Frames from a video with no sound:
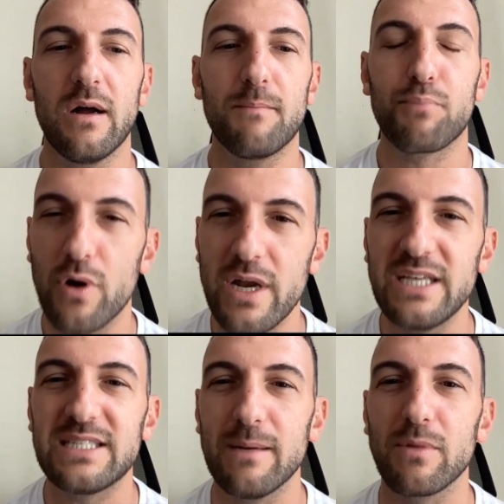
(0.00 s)
uh,
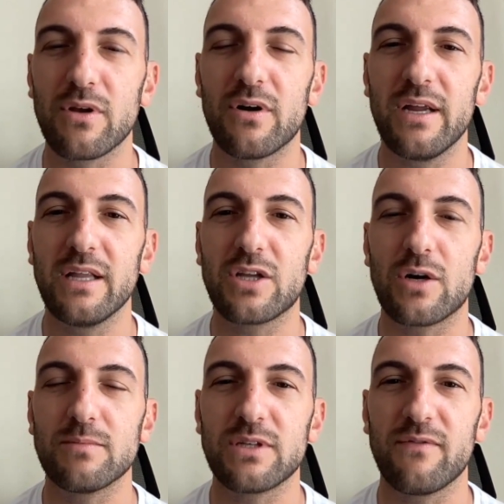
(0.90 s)
pretty similar
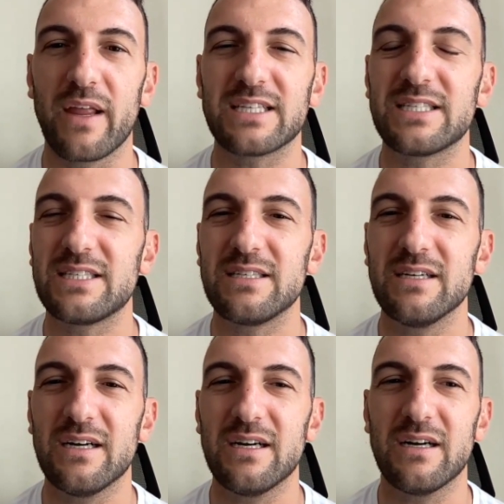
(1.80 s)
in terms of like
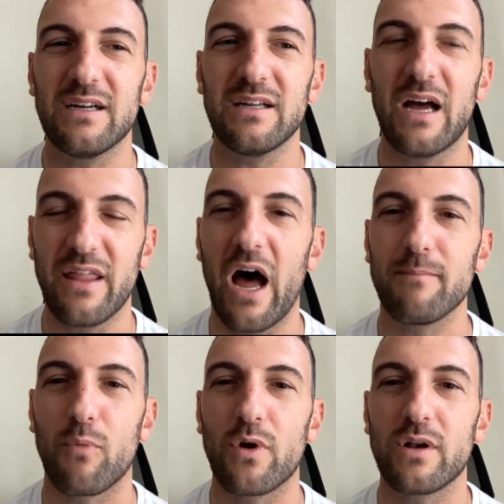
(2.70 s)
uh,
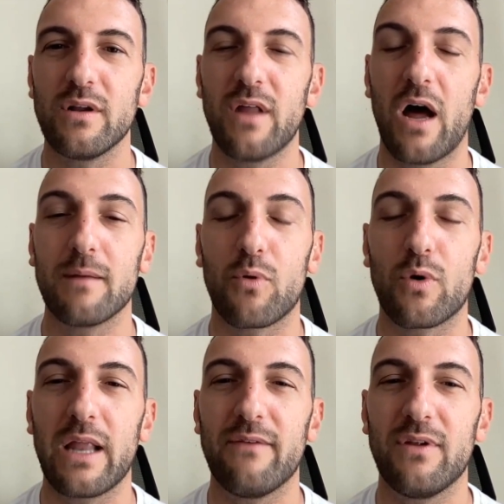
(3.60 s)
the onboard the
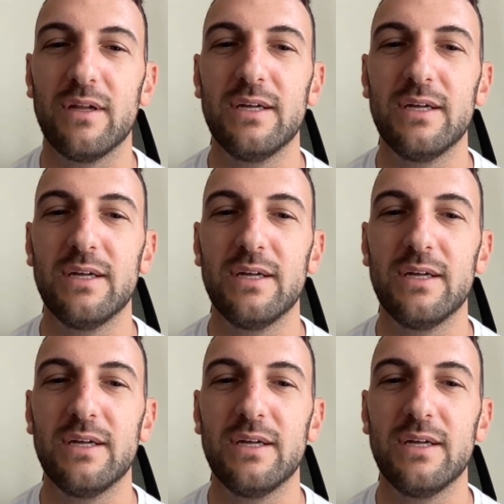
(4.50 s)
onboard